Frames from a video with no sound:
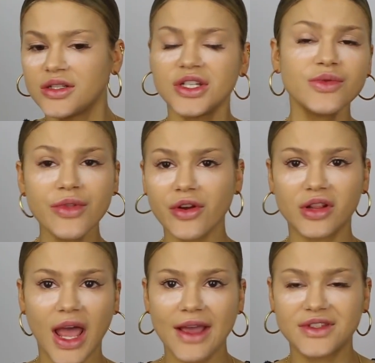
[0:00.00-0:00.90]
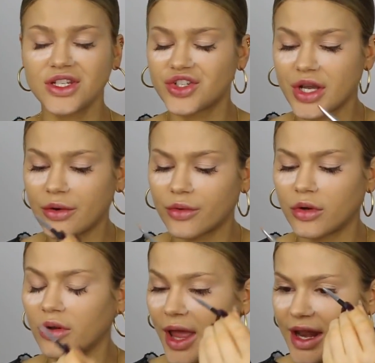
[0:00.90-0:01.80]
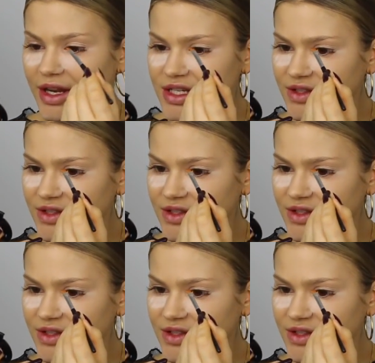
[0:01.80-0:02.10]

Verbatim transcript: just with their lives in general and I